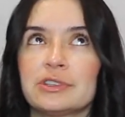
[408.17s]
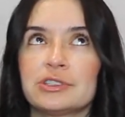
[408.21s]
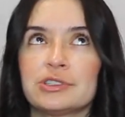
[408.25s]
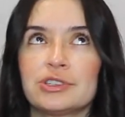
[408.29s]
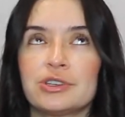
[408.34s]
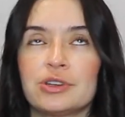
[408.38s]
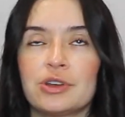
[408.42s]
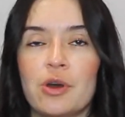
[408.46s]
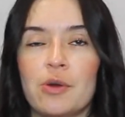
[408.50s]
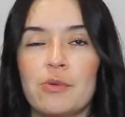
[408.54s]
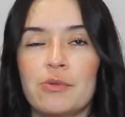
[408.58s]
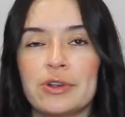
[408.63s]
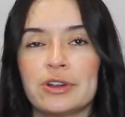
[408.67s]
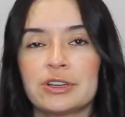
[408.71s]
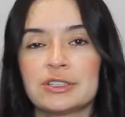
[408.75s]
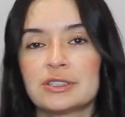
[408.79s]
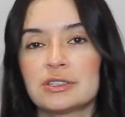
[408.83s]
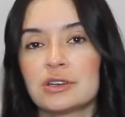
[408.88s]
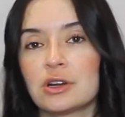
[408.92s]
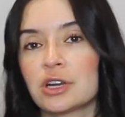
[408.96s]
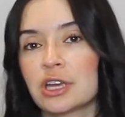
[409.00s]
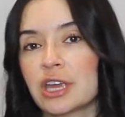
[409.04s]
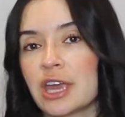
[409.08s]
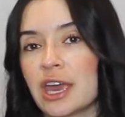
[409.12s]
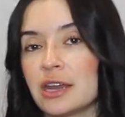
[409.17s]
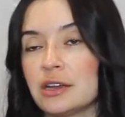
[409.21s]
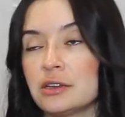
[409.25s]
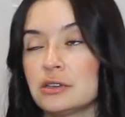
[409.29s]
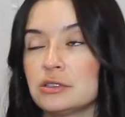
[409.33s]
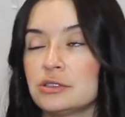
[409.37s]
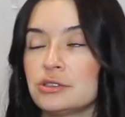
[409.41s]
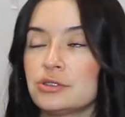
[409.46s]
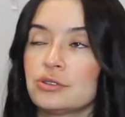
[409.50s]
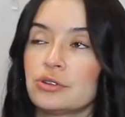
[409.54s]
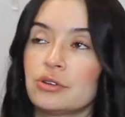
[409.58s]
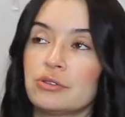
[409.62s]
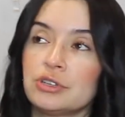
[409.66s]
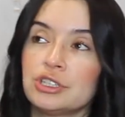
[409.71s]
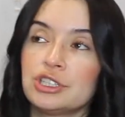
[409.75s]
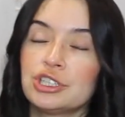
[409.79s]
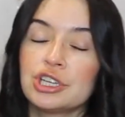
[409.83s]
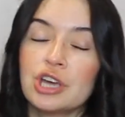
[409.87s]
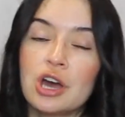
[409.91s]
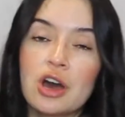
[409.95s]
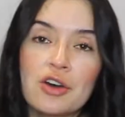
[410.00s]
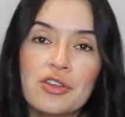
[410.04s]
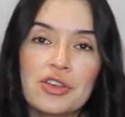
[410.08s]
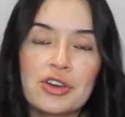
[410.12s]
you know, we start getting to know
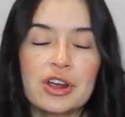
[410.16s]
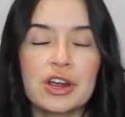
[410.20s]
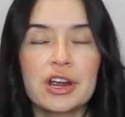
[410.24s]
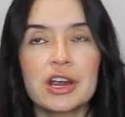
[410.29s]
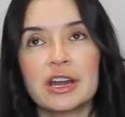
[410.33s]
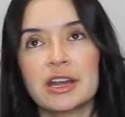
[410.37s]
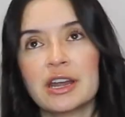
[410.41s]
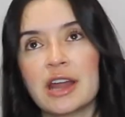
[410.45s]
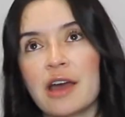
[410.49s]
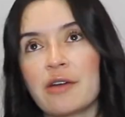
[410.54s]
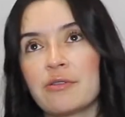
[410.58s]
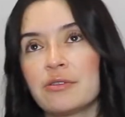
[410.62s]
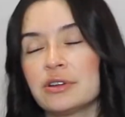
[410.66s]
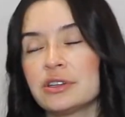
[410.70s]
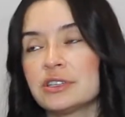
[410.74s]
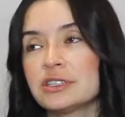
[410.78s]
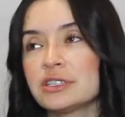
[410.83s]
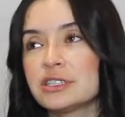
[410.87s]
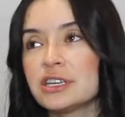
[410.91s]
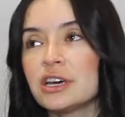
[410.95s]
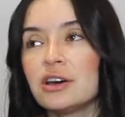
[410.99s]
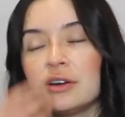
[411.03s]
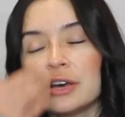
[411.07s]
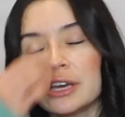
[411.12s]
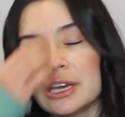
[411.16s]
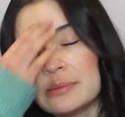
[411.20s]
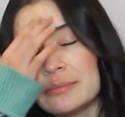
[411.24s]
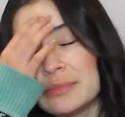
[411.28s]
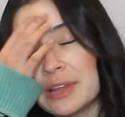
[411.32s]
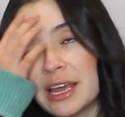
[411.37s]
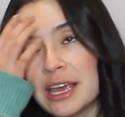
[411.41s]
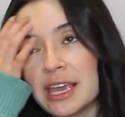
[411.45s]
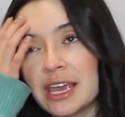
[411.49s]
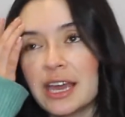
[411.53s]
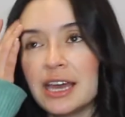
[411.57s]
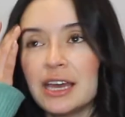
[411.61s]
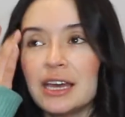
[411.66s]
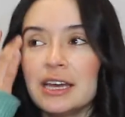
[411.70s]
each other, and I would tell him like